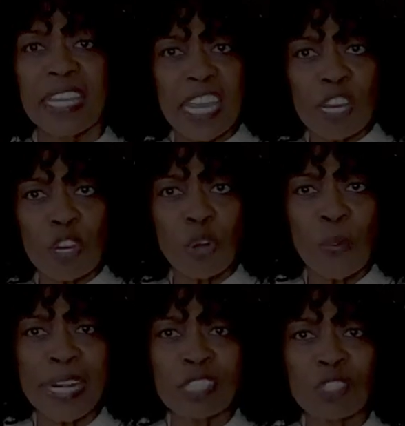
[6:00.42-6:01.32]
Get your
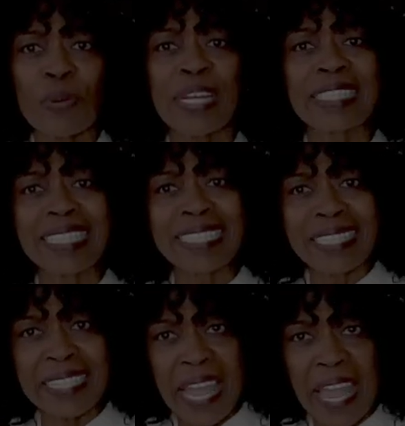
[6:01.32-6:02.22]
credit straight
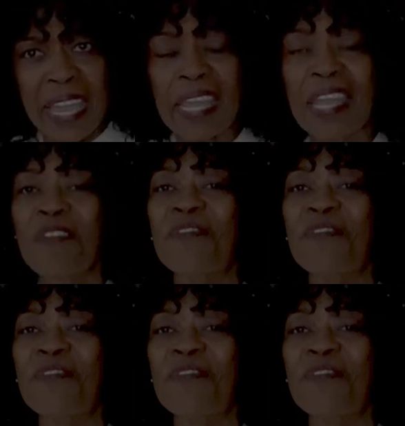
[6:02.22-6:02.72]
today.